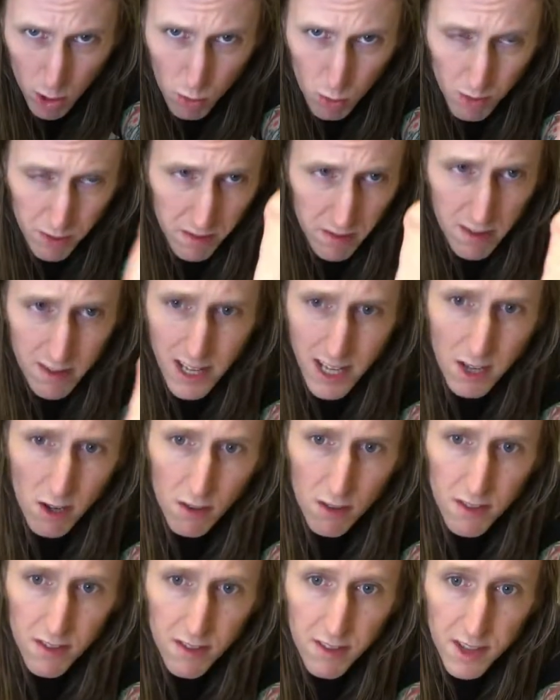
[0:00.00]
wouldn't stick
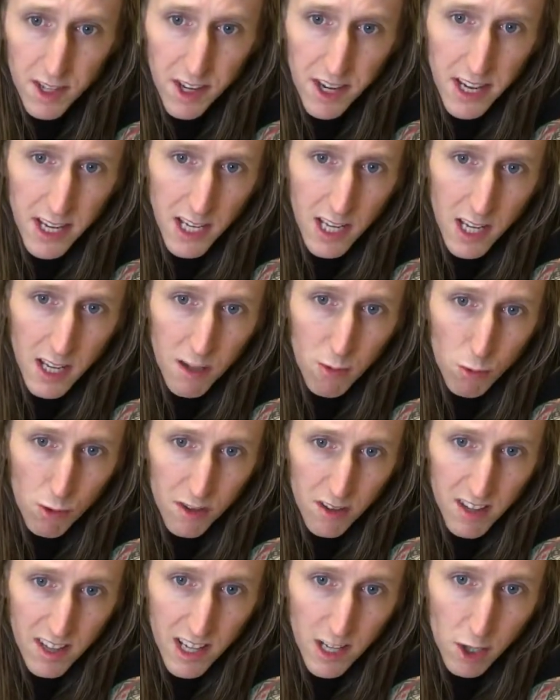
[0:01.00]
on the
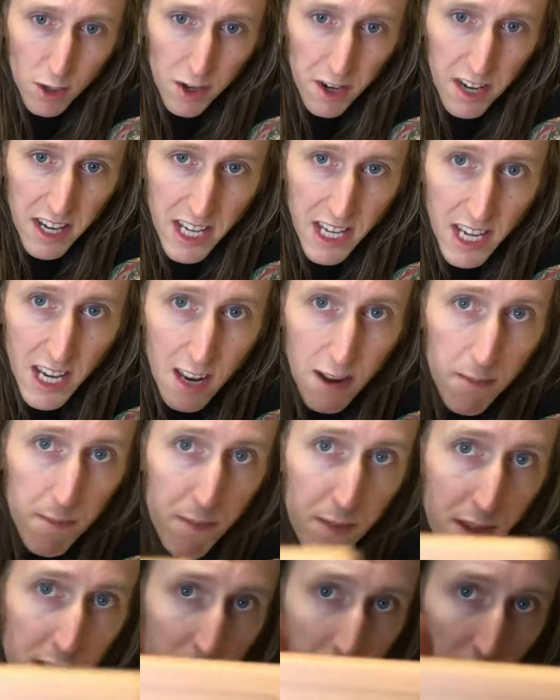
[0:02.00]
dick.
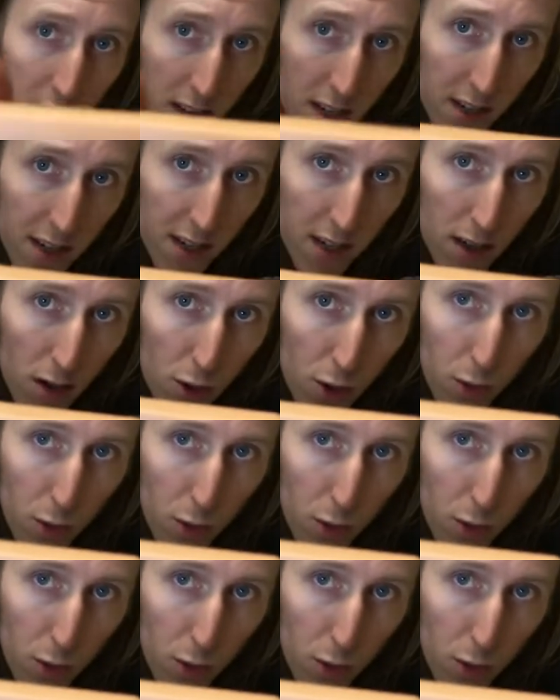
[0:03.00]
Clone